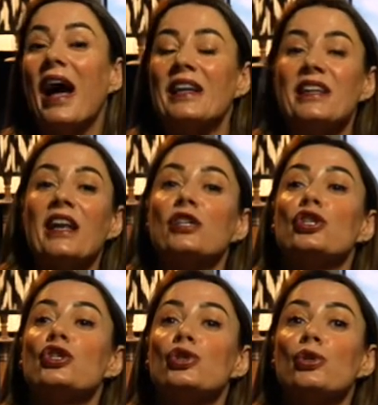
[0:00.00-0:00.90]
and tell it
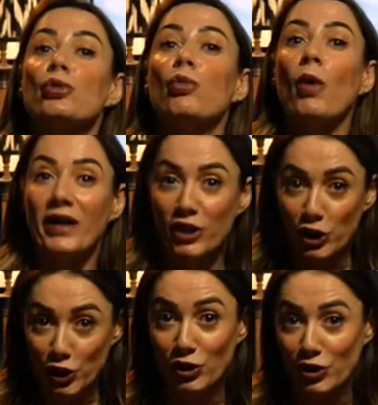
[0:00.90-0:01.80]
to do what it
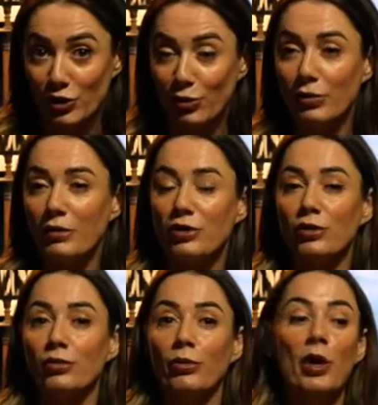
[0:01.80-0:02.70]
should do
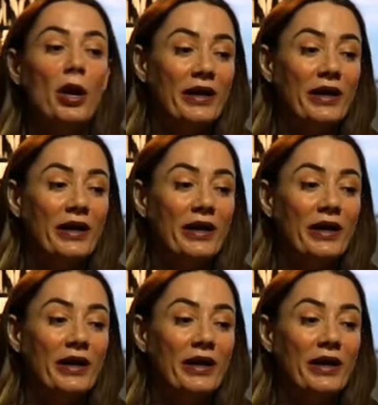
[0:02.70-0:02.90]
to